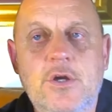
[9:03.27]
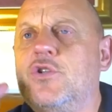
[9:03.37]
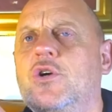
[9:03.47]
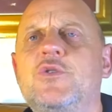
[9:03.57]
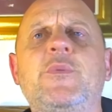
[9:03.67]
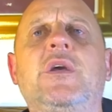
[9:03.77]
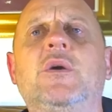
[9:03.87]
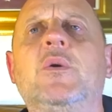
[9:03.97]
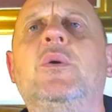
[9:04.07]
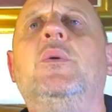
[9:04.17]
Excuse me,
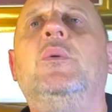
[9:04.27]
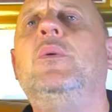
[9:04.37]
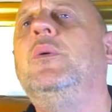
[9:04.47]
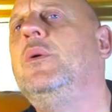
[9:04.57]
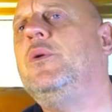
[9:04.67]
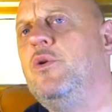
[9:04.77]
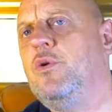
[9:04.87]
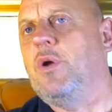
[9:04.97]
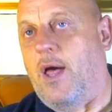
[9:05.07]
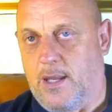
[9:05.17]

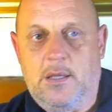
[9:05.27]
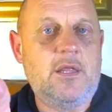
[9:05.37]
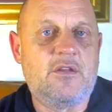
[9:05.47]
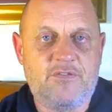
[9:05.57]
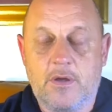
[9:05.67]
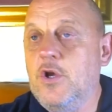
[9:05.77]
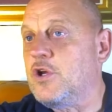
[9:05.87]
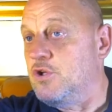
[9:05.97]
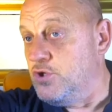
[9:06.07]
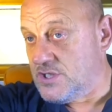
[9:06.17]

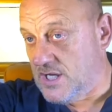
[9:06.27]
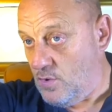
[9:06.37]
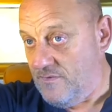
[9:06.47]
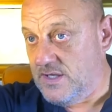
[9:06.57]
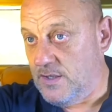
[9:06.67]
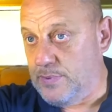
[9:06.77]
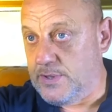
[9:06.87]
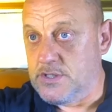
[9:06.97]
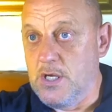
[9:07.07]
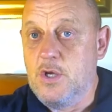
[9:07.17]
could you sit over there, please?